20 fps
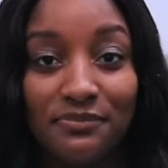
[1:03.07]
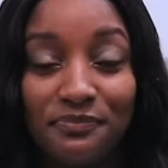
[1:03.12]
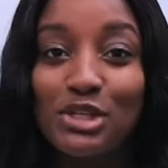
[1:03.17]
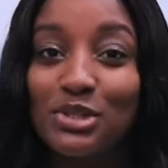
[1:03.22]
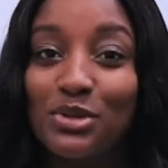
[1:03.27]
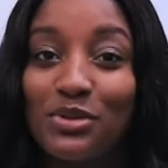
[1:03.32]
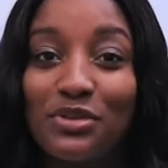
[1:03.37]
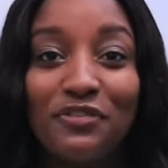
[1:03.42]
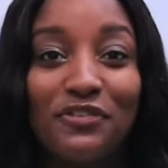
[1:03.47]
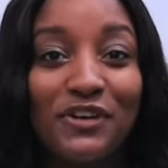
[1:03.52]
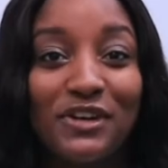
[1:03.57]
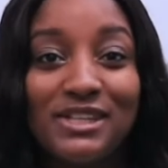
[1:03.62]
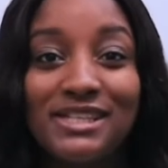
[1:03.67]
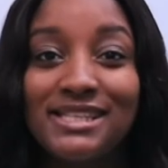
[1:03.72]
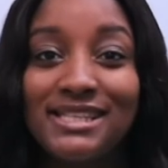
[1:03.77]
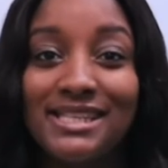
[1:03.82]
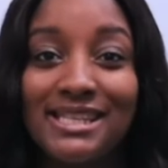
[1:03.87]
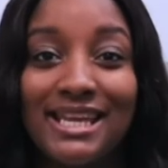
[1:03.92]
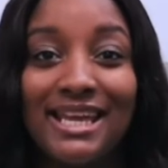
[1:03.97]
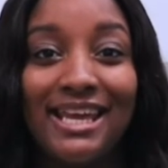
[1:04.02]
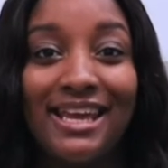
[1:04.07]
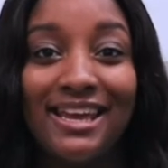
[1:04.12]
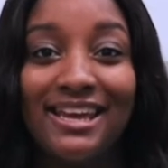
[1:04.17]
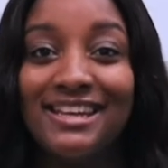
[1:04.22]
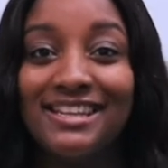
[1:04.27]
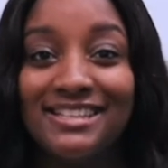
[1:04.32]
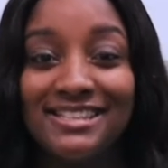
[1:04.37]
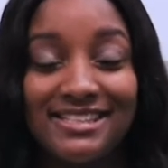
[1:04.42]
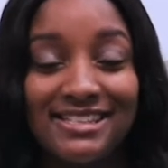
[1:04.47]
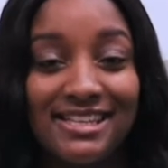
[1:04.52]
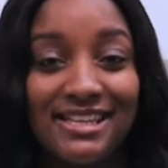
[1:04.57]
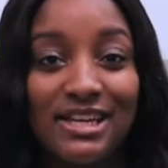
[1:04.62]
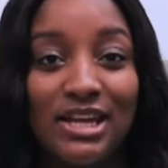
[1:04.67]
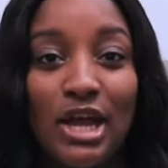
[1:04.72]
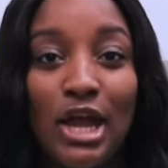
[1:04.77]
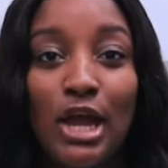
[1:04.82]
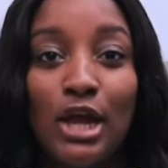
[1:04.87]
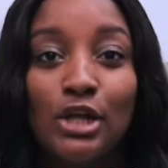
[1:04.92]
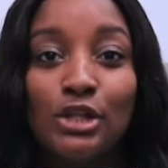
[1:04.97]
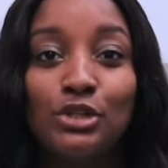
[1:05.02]
So the first thing is
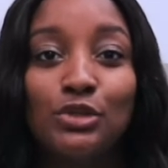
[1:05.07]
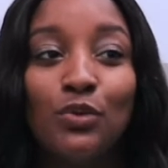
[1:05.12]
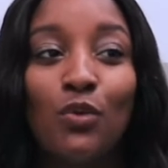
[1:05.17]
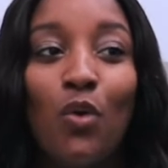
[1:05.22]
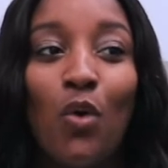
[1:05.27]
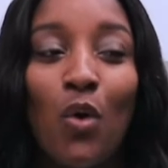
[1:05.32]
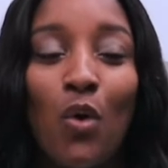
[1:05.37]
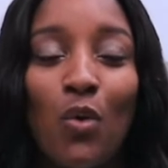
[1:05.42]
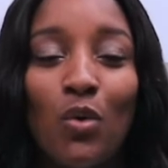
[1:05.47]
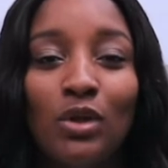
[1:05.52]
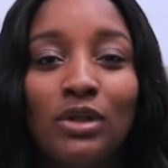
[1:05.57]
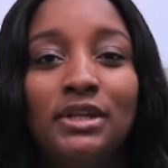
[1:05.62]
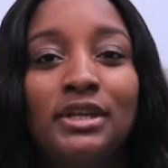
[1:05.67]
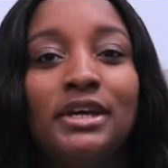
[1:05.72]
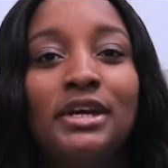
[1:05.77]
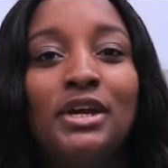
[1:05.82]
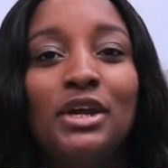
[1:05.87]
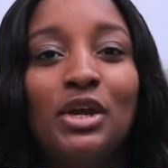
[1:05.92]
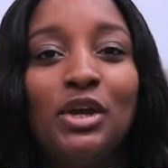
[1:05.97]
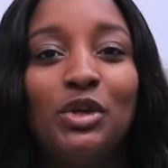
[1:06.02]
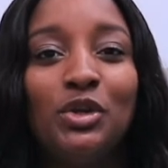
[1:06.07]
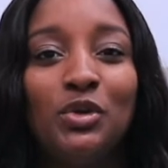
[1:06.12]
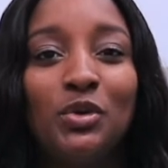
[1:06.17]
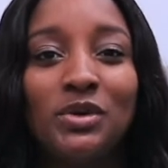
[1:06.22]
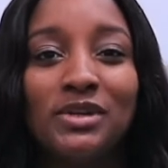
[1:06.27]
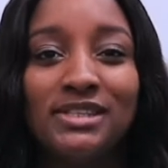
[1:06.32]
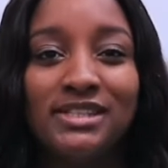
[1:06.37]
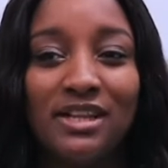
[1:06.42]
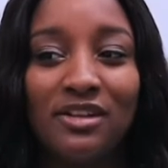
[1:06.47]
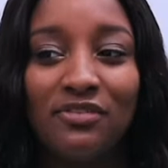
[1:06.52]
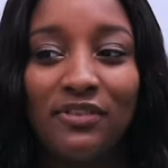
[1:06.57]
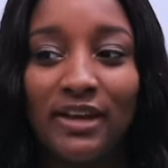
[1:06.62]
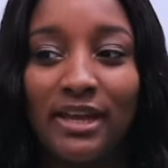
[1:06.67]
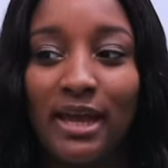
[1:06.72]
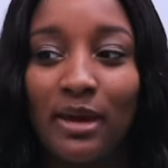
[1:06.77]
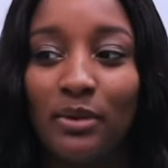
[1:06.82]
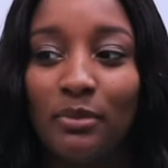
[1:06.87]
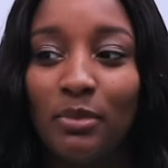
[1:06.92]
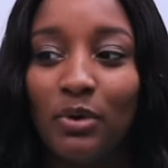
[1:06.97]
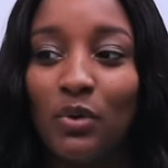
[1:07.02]
to hold yourself
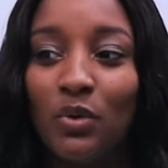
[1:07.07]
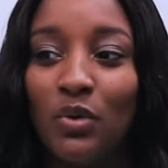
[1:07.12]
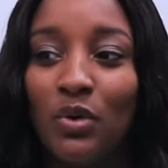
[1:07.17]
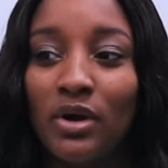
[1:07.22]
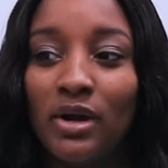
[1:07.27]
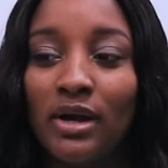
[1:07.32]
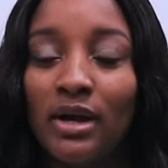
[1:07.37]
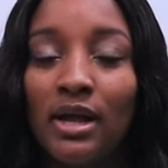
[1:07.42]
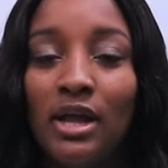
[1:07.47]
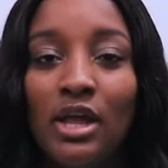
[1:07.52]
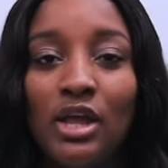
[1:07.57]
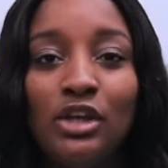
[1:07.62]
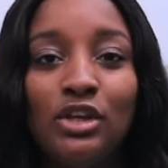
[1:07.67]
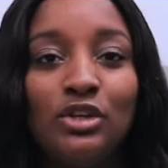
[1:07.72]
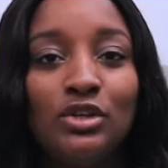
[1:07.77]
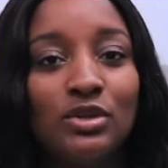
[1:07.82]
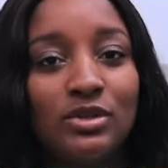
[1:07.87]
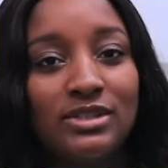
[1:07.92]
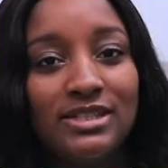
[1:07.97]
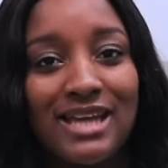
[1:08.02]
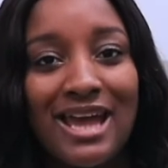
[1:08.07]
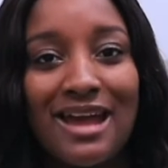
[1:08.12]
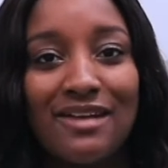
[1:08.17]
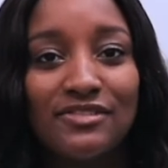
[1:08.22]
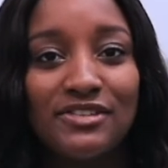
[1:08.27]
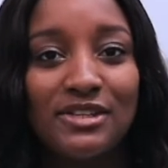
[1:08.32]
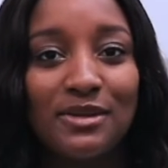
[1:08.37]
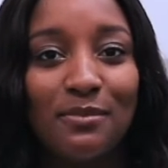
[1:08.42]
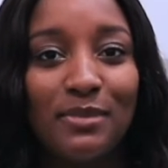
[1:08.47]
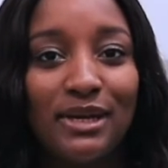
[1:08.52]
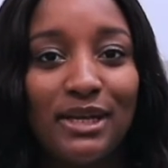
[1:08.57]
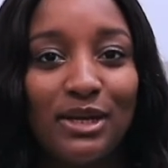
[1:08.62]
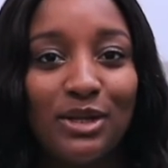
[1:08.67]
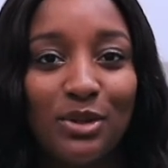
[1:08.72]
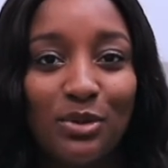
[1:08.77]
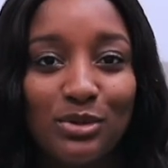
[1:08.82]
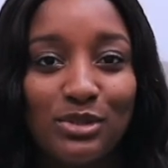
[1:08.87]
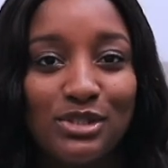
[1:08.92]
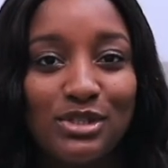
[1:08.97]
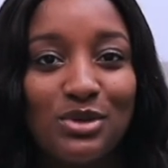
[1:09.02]
accountable, or you know, to have somebody
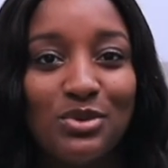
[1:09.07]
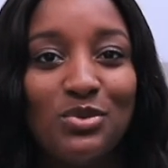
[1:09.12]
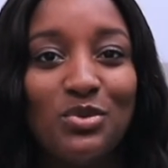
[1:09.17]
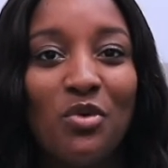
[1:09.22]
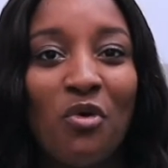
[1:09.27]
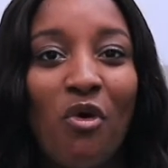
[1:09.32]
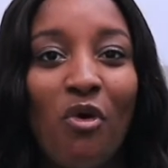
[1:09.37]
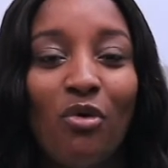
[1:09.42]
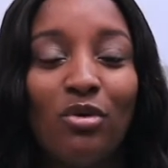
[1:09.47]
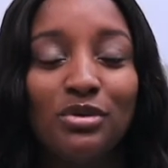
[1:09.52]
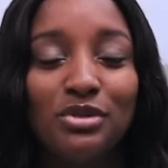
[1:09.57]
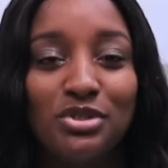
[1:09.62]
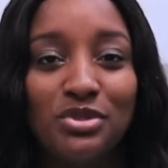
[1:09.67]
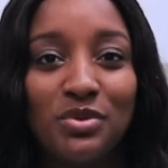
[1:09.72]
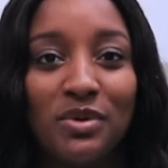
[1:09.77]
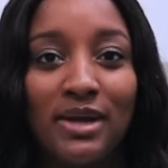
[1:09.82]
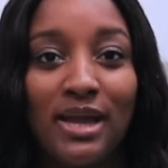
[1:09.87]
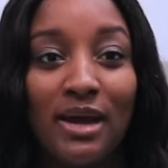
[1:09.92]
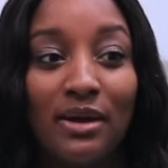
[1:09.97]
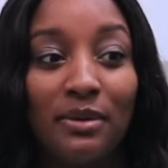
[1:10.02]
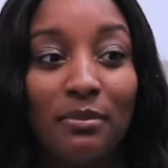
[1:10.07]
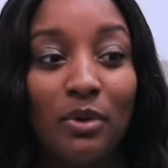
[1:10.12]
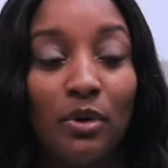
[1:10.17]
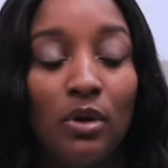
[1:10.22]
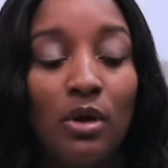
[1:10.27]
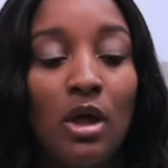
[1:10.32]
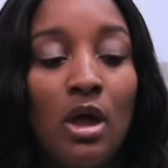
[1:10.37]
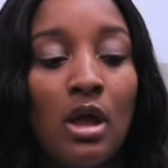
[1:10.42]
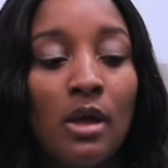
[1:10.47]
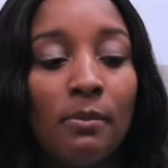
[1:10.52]
close to you hold you accountable,